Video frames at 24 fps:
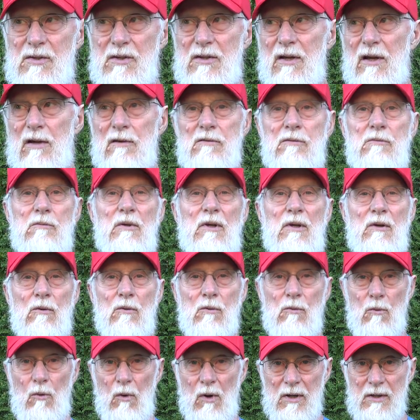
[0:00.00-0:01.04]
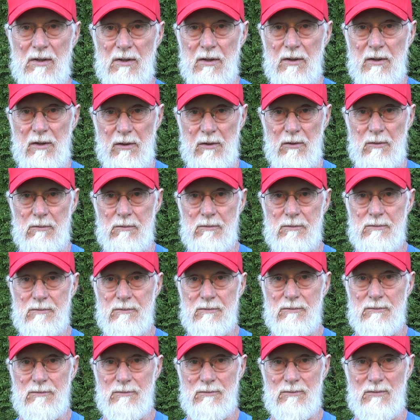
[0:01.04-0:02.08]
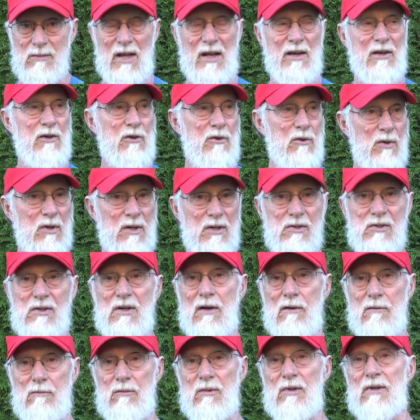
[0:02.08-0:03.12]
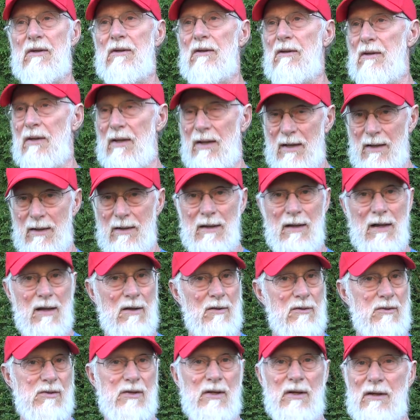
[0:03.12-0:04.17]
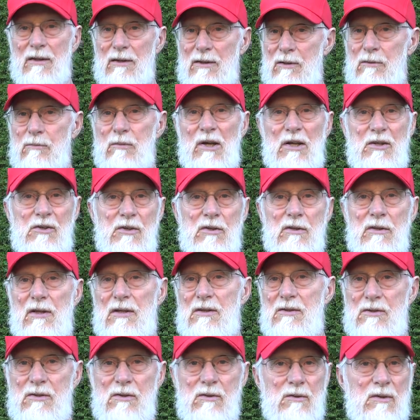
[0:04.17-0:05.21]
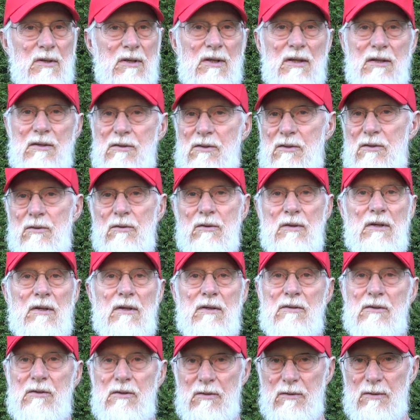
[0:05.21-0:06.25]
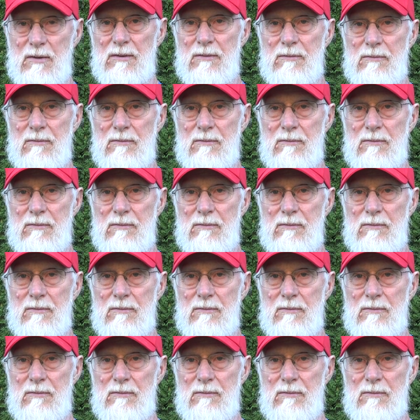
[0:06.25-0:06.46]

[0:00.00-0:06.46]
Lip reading: government what to do, and the U.S. government laying down and saying, "You betcha, let's do it, let's do it, let's do it."